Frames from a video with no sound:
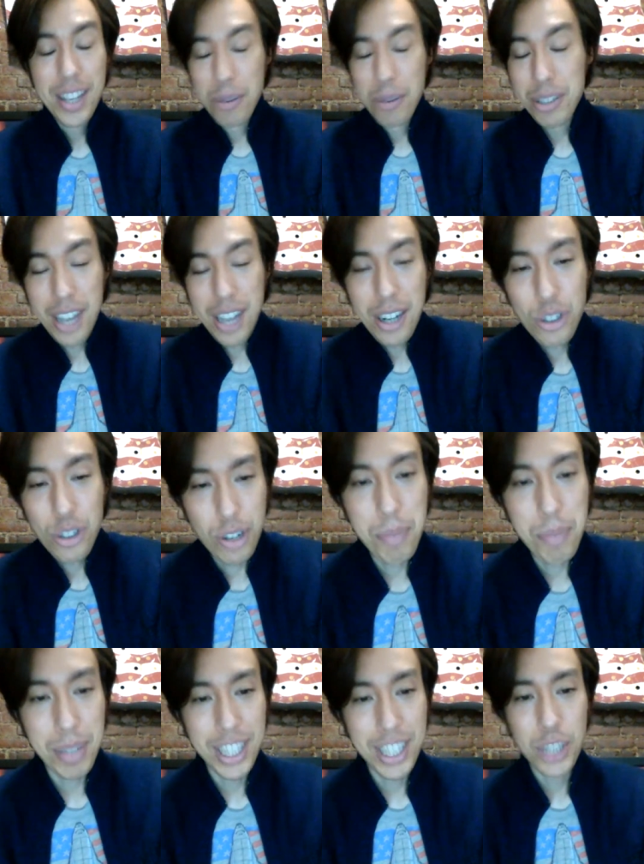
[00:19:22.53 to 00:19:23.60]
Well, Donald
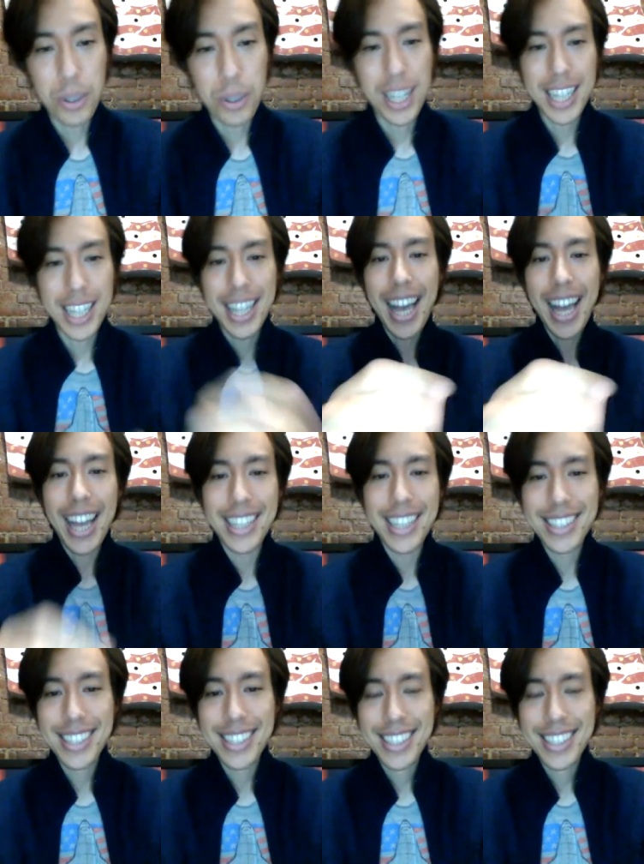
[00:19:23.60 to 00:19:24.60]
Trump at least will like that.